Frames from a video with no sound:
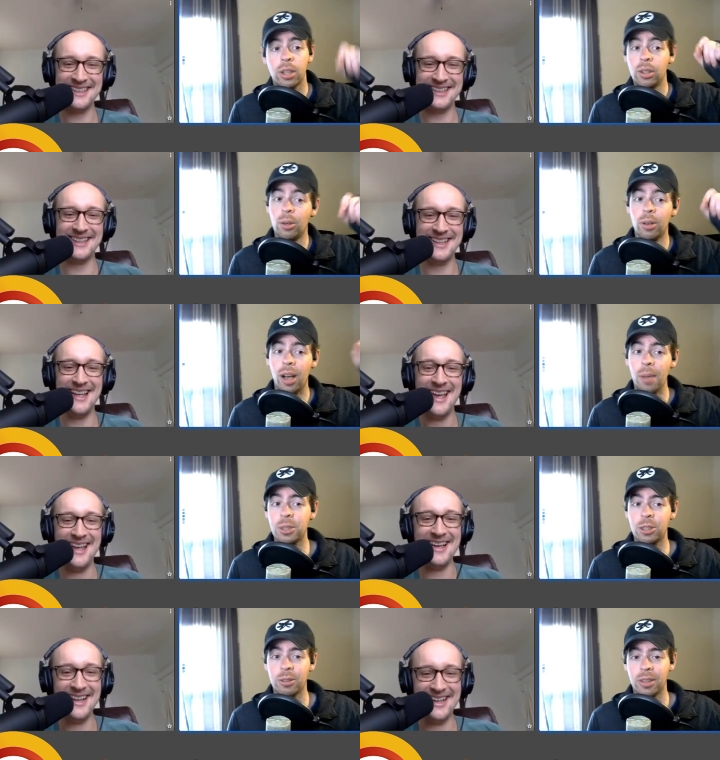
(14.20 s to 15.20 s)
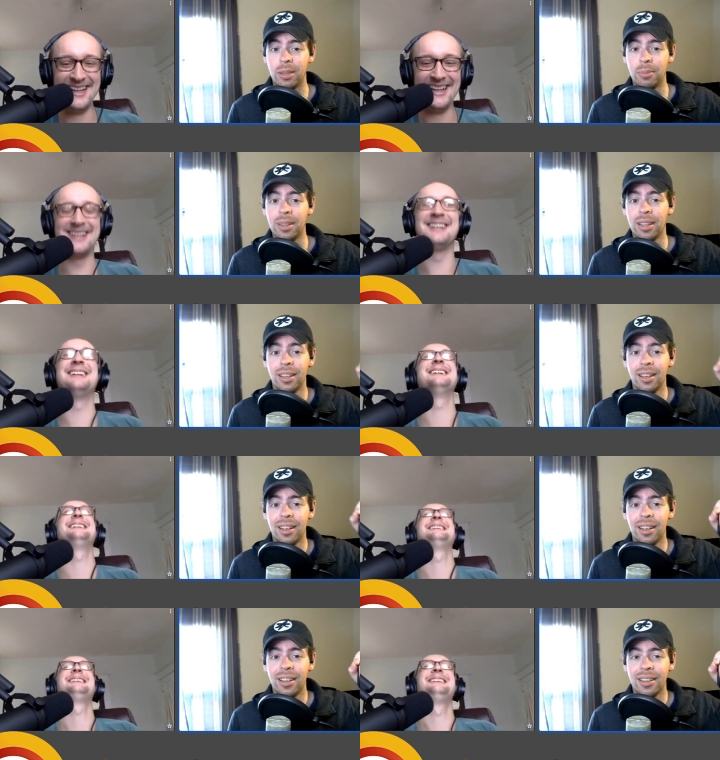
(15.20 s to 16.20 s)
Speaker 1: your upstream
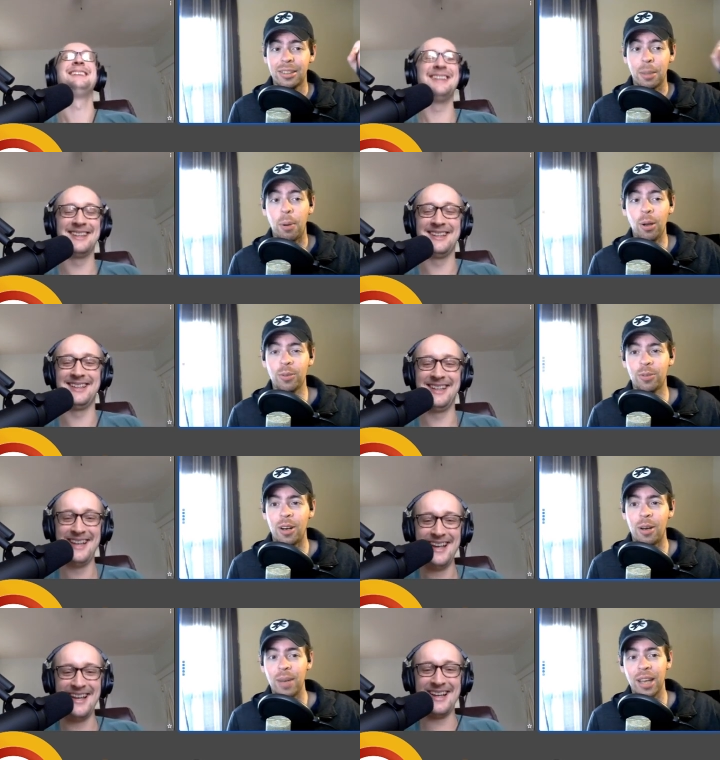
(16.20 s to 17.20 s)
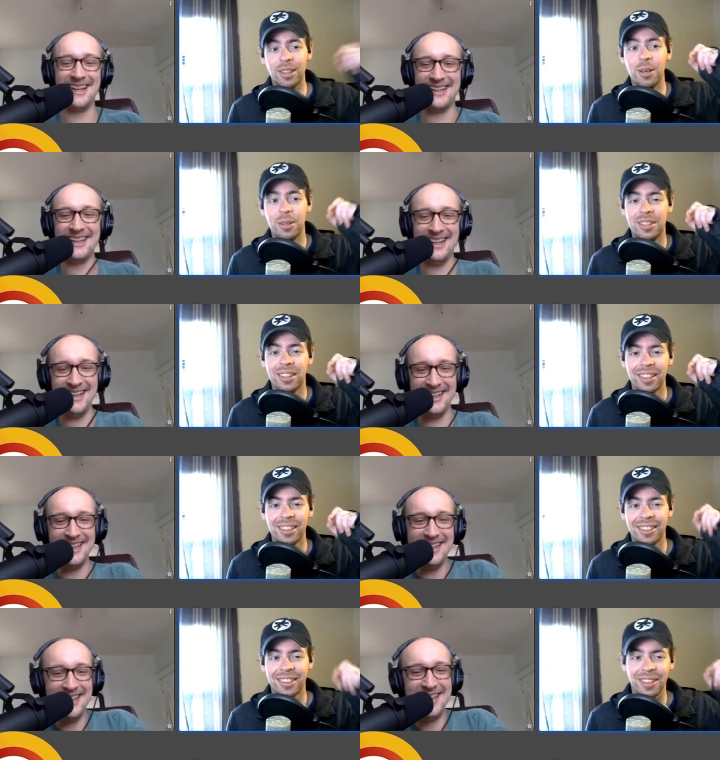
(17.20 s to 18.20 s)
to pull from, and those
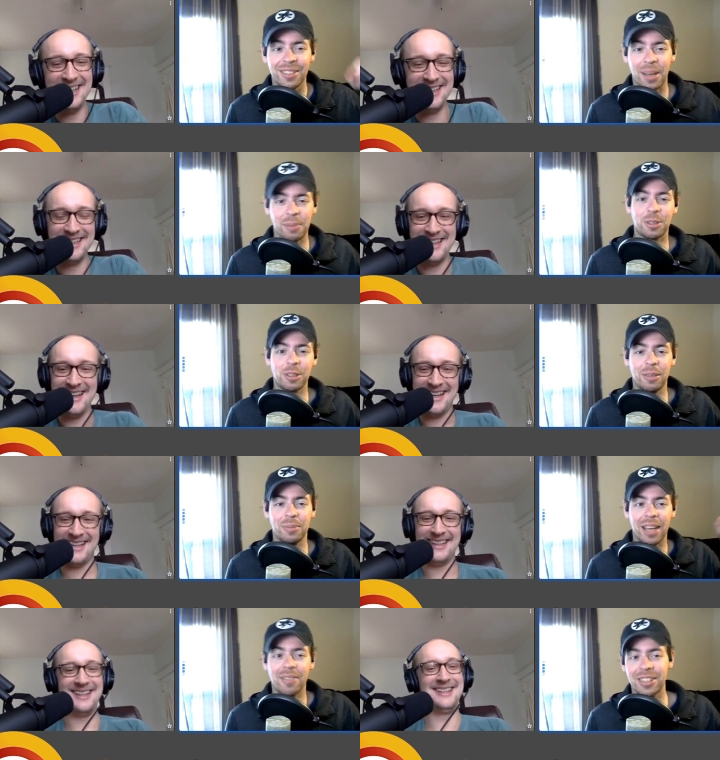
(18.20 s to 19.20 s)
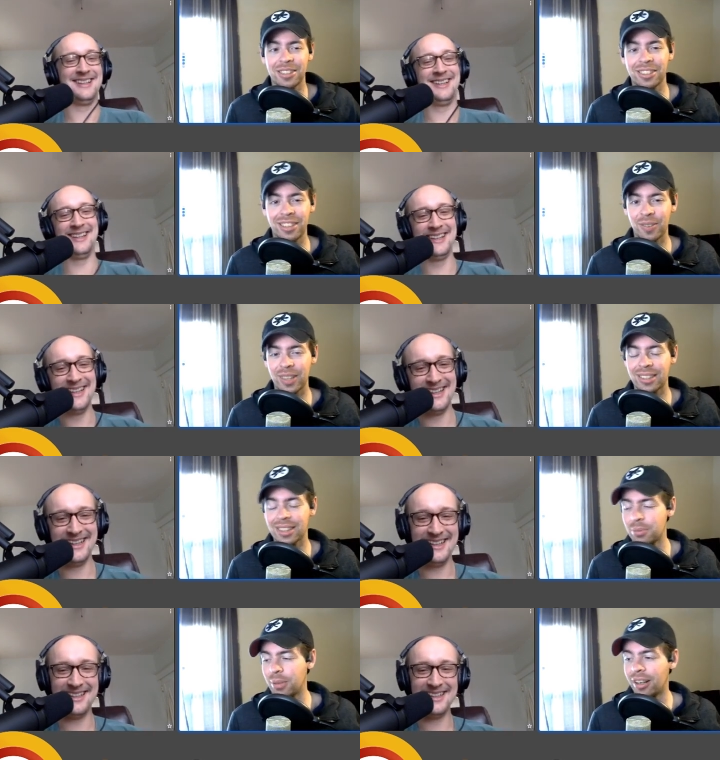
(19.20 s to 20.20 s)
those upstreams have their certificates
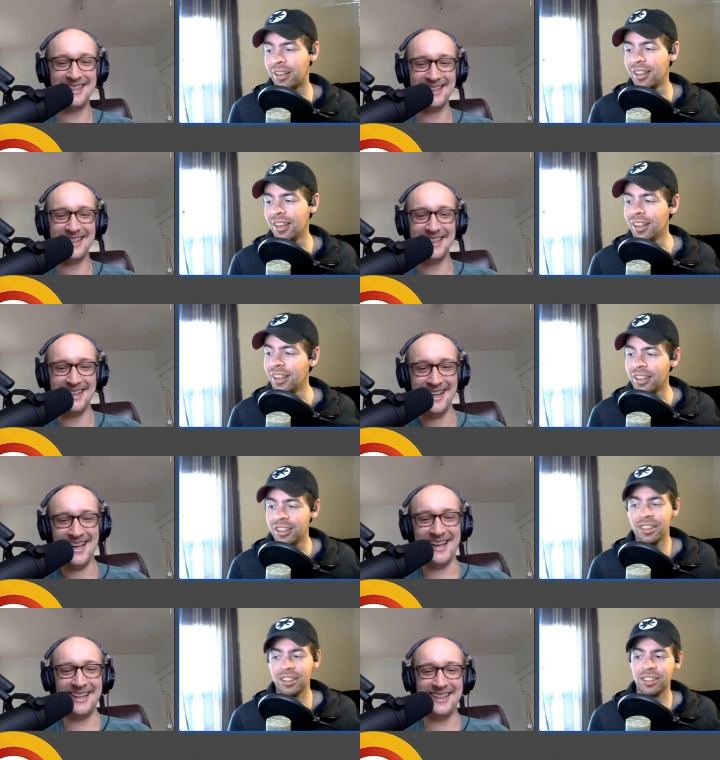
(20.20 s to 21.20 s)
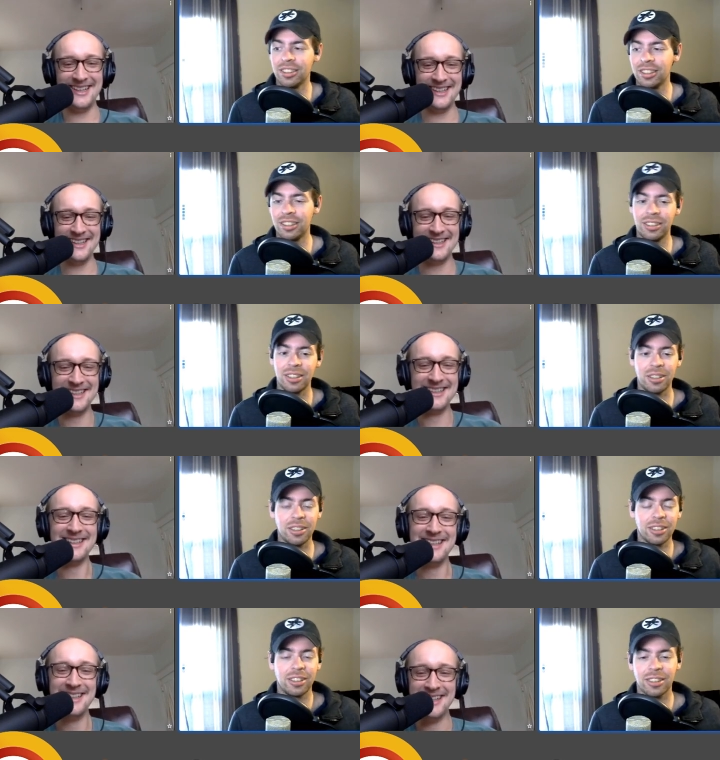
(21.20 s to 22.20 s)
expired, your you know
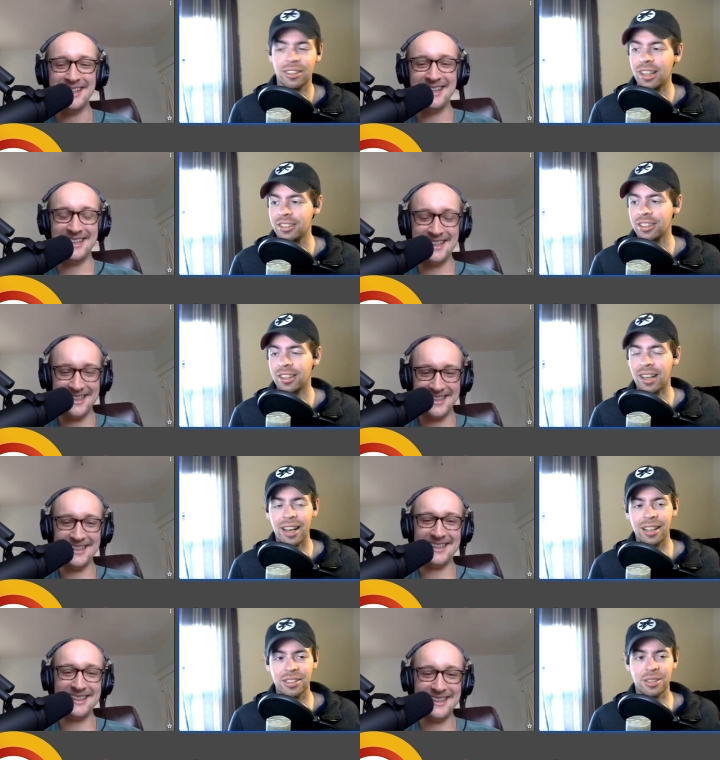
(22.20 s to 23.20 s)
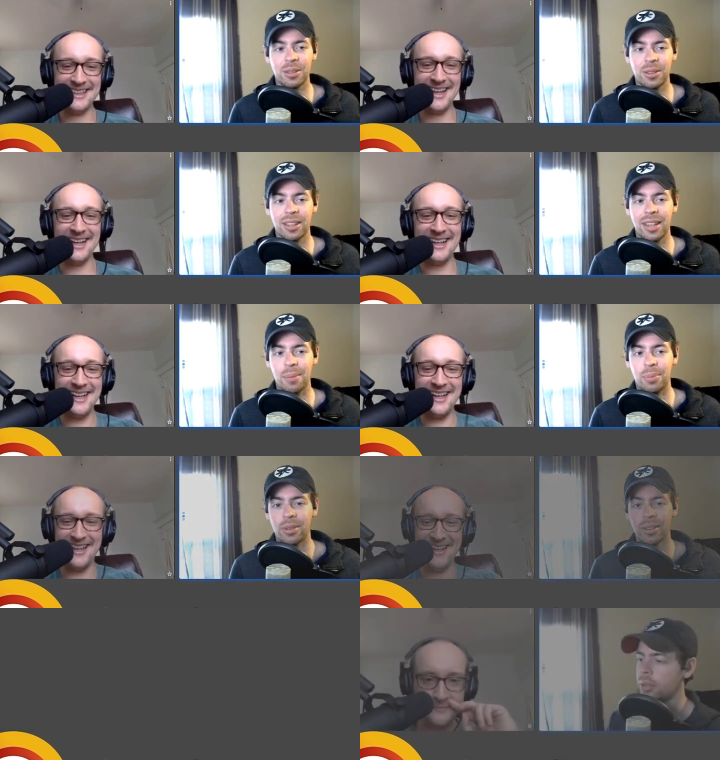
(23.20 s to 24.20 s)
your your clients are kind of screwed at that
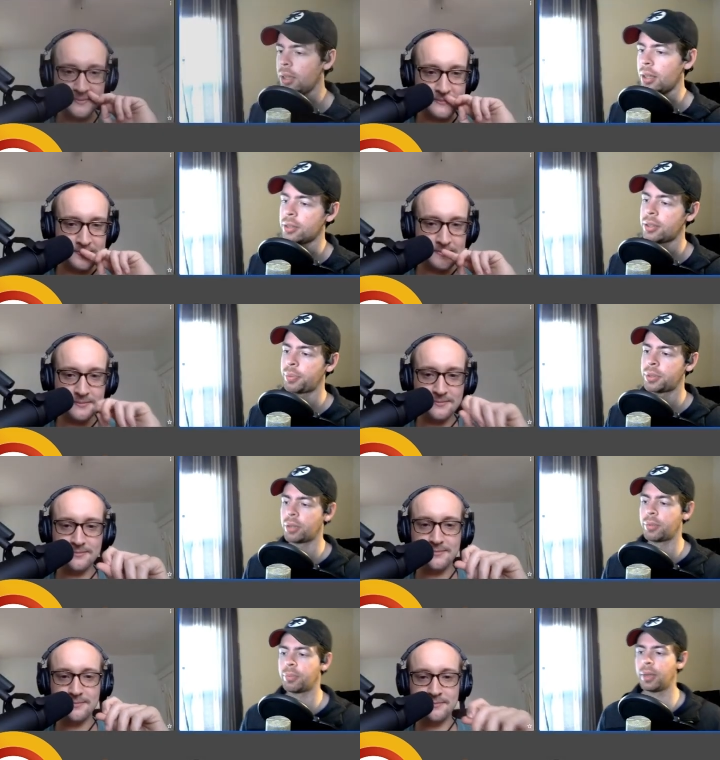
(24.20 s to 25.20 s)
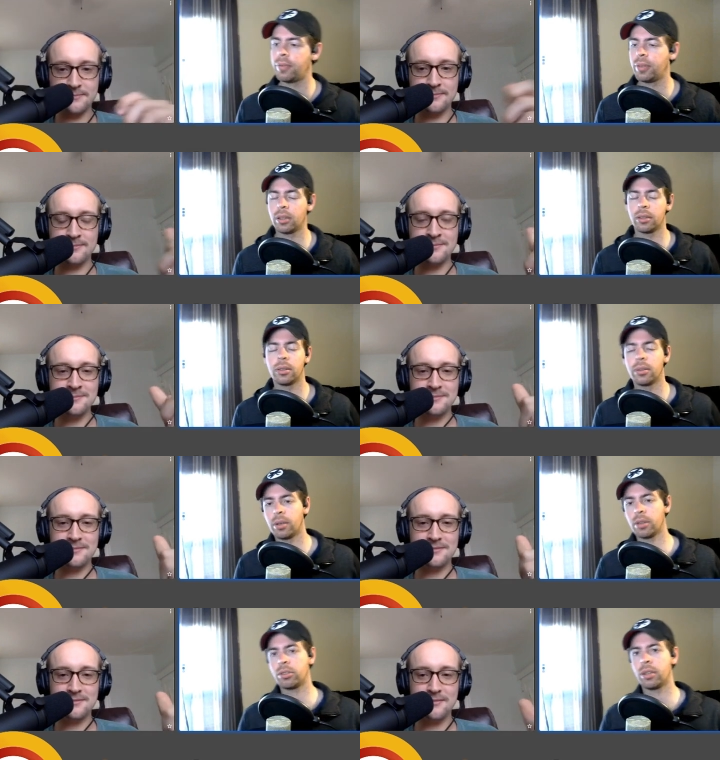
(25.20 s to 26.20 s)
point. And this episode may feel a little
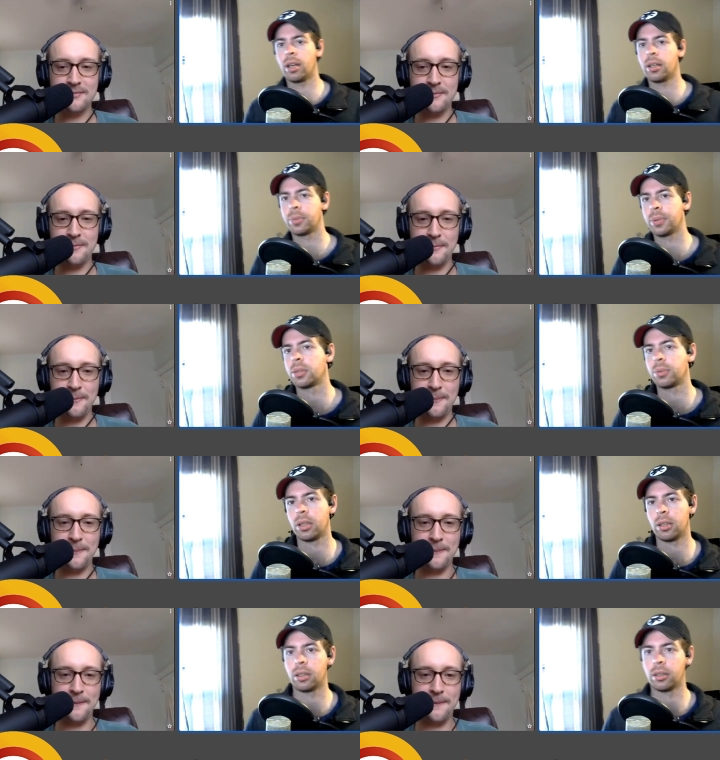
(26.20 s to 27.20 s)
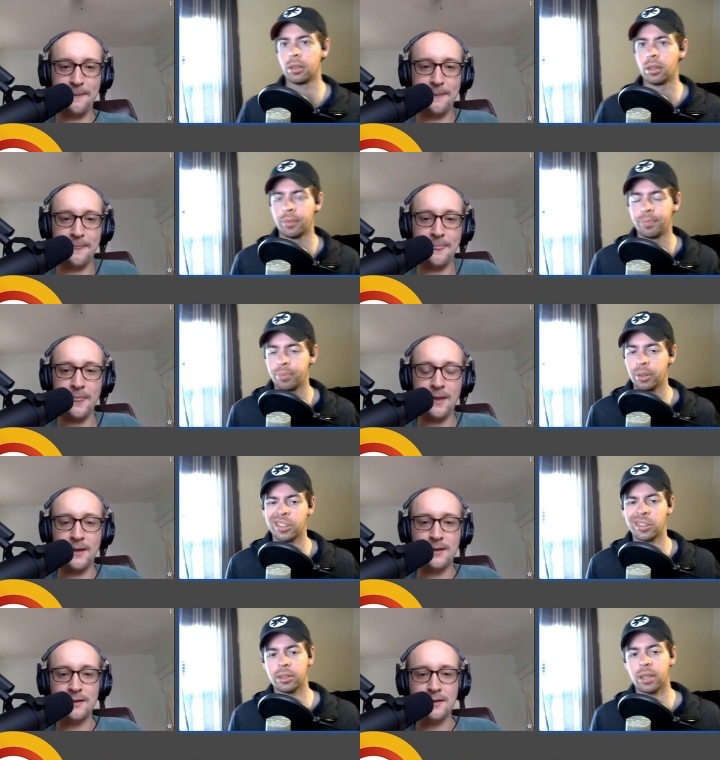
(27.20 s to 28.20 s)
rushed today. It's because we are under a
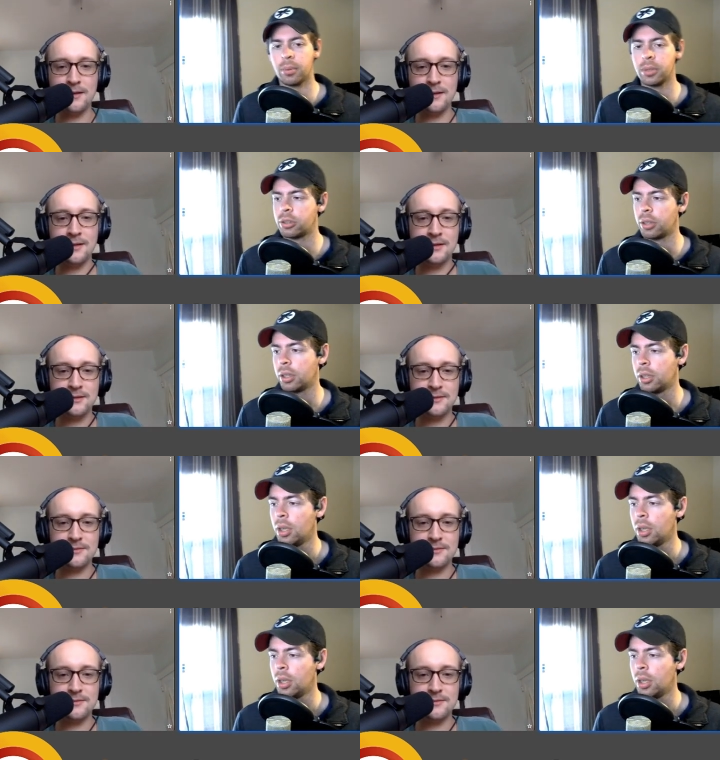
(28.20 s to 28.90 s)
personal time constraint.